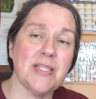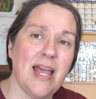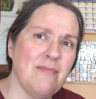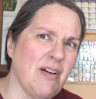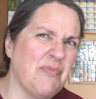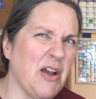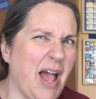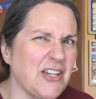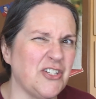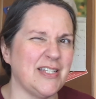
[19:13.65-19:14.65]
and
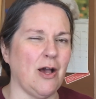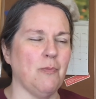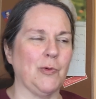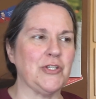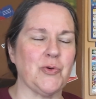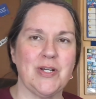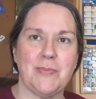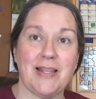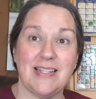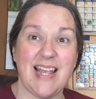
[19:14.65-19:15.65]
I should tell more stories
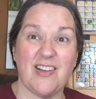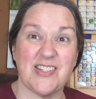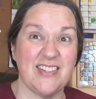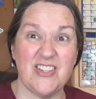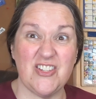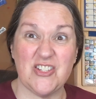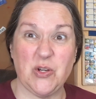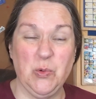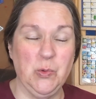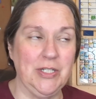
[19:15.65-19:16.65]
about this house because it's just
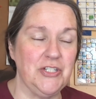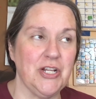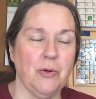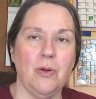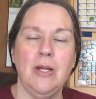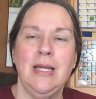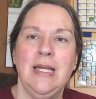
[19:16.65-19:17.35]
cool in general.